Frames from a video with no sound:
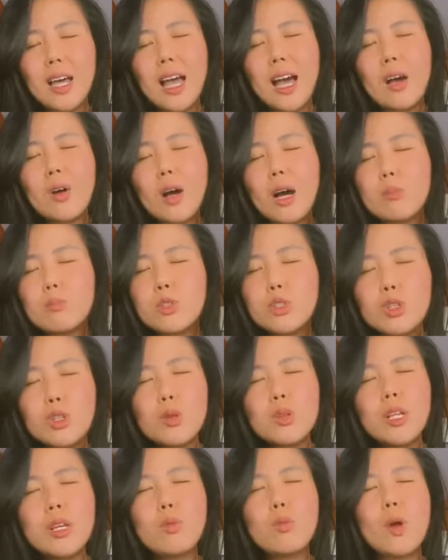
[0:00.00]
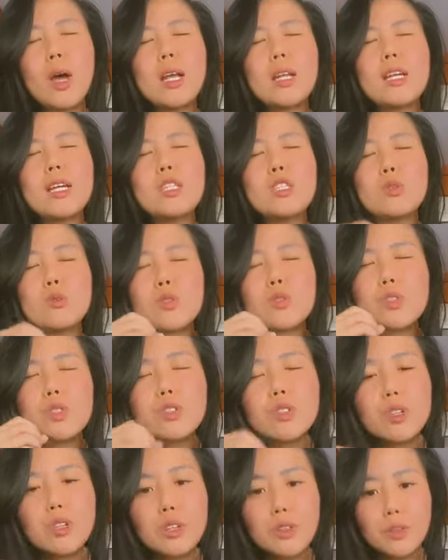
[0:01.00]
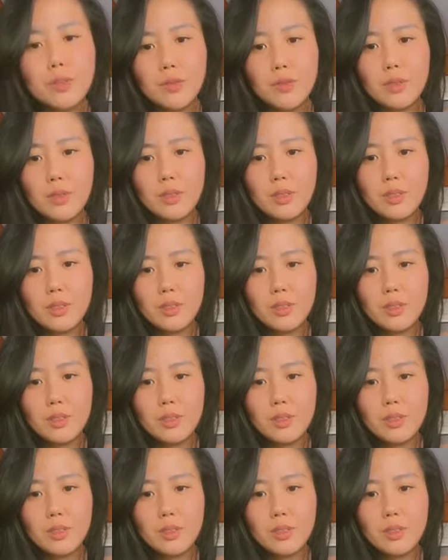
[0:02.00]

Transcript: I, I'm truly ready to serve.